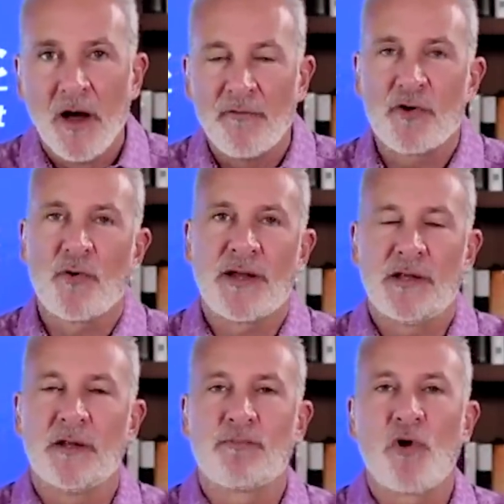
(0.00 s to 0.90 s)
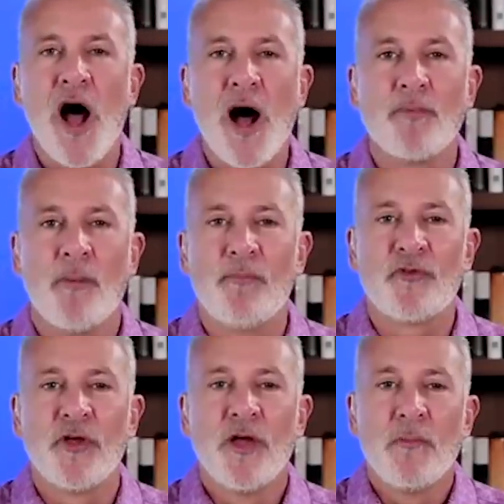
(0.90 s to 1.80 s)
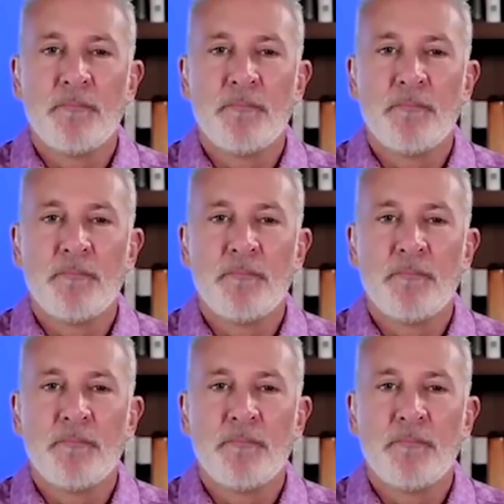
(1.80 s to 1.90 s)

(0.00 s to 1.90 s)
of correcting the problems.